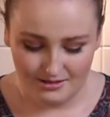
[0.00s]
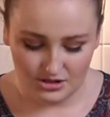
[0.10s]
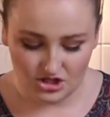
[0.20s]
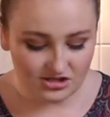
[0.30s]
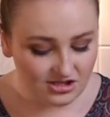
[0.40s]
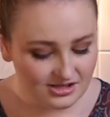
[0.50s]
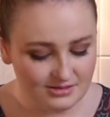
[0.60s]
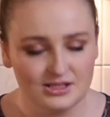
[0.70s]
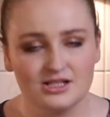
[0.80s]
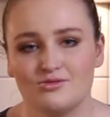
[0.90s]
But just use
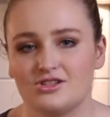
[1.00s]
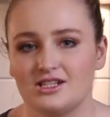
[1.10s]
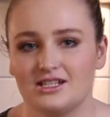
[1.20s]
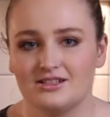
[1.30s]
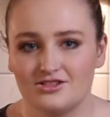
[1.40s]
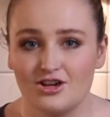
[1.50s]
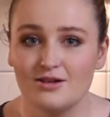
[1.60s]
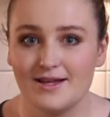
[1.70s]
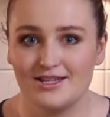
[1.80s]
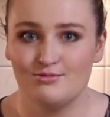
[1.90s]
some dishwashing
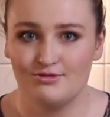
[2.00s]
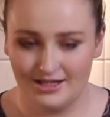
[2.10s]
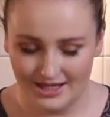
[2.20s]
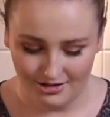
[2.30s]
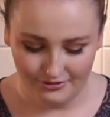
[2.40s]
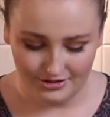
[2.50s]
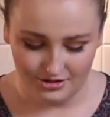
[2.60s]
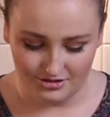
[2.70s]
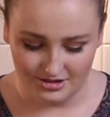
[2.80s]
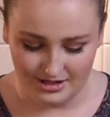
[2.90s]
soap and you will get that off in
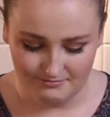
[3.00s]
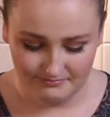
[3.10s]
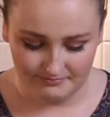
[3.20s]
no time.